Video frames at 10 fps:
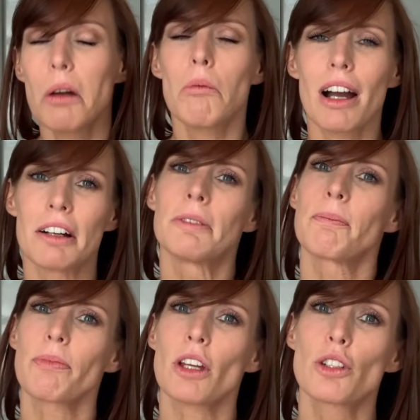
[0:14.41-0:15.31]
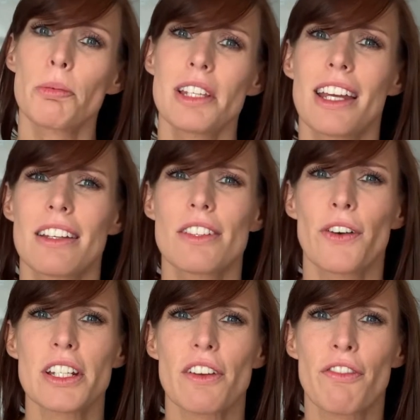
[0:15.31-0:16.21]
Well, job seekers
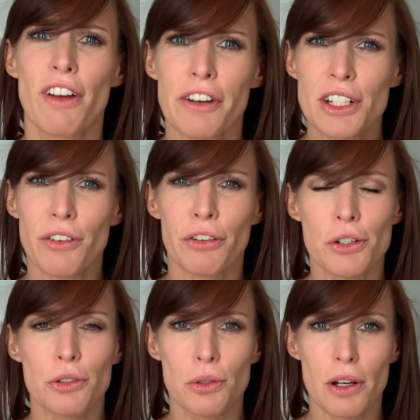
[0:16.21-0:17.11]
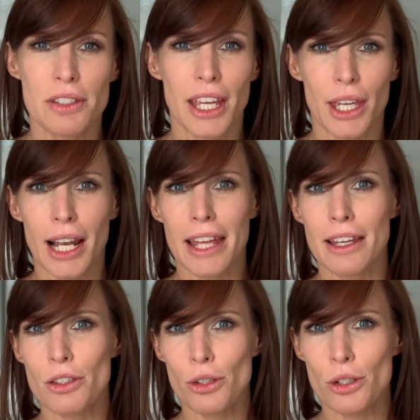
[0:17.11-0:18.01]
find it very difficult to articulate
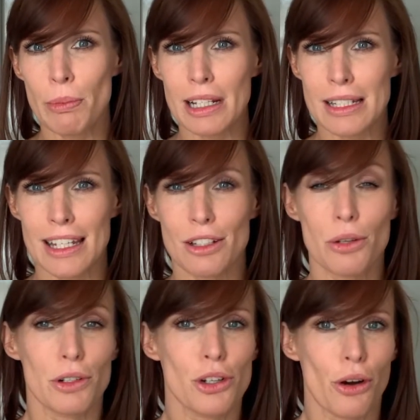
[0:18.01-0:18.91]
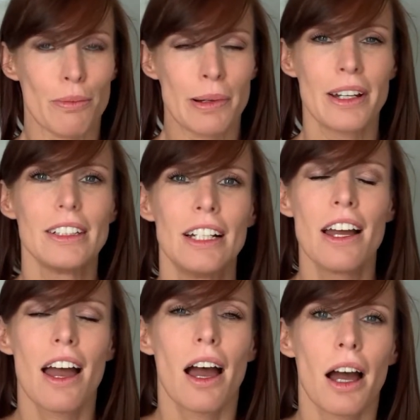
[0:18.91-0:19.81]
their suitability to a job.
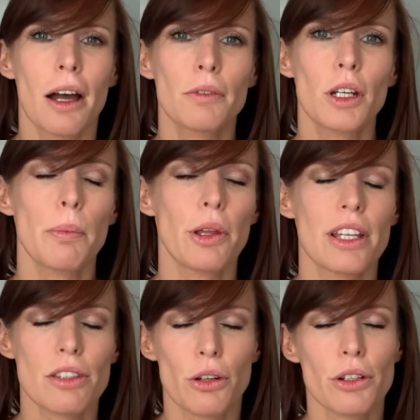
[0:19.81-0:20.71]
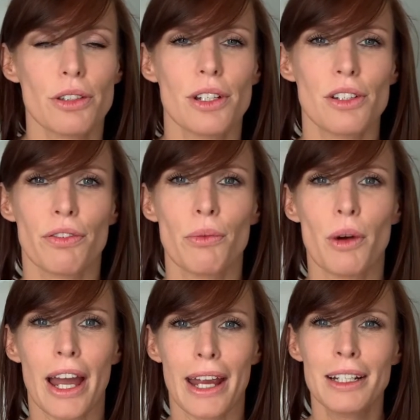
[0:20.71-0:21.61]
I'm going to put this across in a different
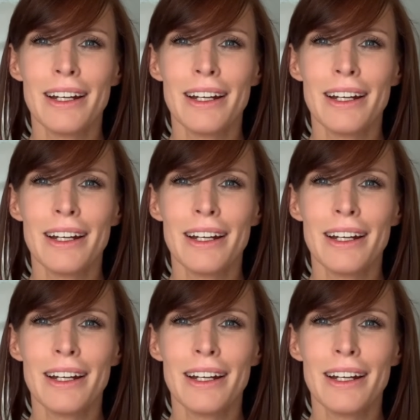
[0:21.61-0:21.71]
way.